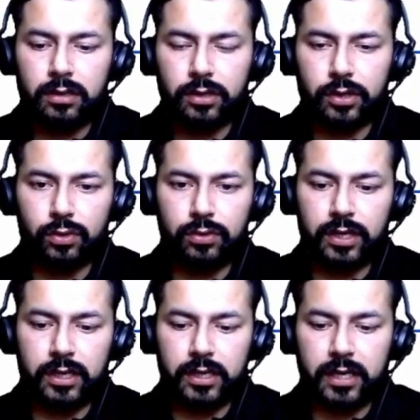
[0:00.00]
row
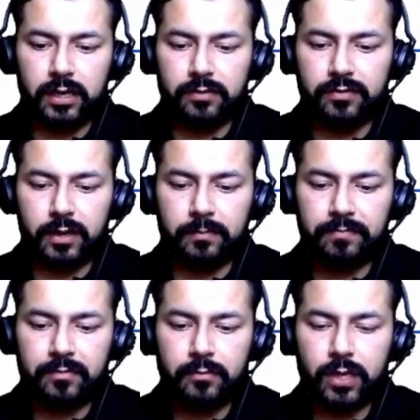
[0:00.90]
in a data frame,
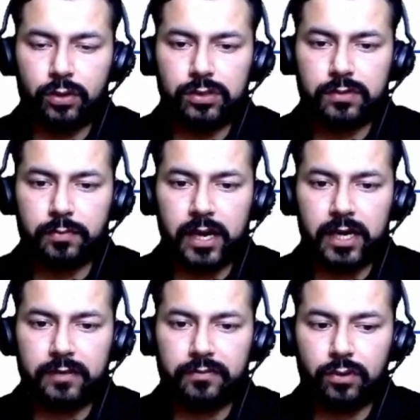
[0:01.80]
because by
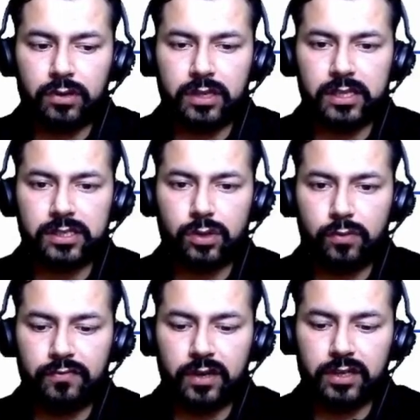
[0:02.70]
default this drop
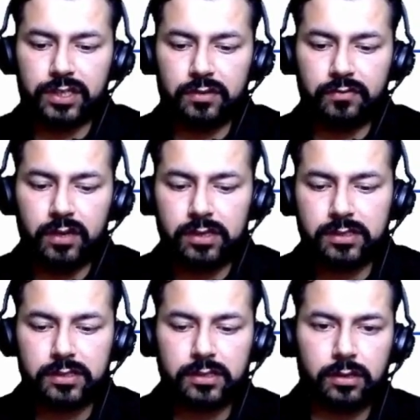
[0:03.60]
function
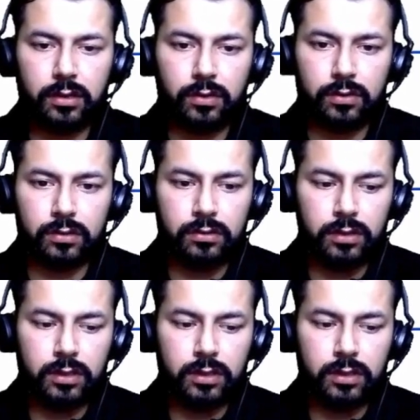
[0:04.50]
works on